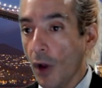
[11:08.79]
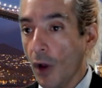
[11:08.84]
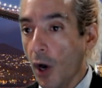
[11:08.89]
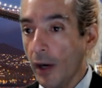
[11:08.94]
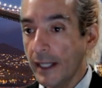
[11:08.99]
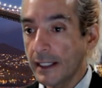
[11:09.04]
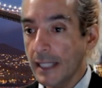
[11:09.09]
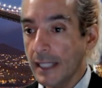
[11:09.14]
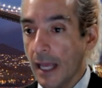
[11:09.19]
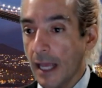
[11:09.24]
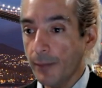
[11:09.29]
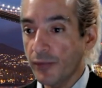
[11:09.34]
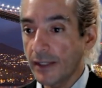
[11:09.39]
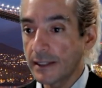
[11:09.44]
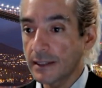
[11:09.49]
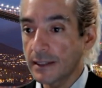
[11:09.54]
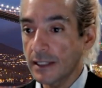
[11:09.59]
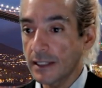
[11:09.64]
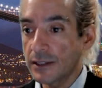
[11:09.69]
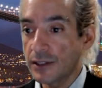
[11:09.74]
All right, and that
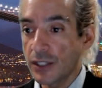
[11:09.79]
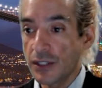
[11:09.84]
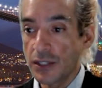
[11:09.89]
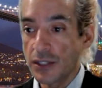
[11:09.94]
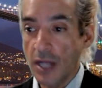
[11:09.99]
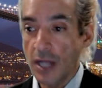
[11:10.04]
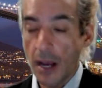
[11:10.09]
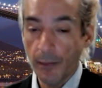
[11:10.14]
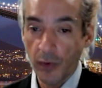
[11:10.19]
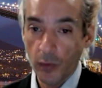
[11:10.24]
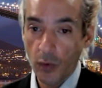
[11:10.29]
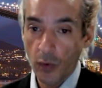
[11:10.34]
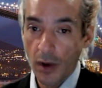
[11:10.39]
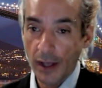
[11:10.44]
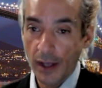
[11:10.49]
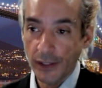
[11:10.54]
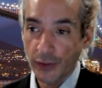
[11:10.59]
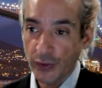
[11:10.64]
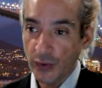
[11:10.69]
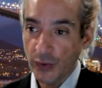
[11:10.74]
brings us to number
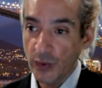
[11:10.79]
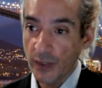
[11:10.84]
one.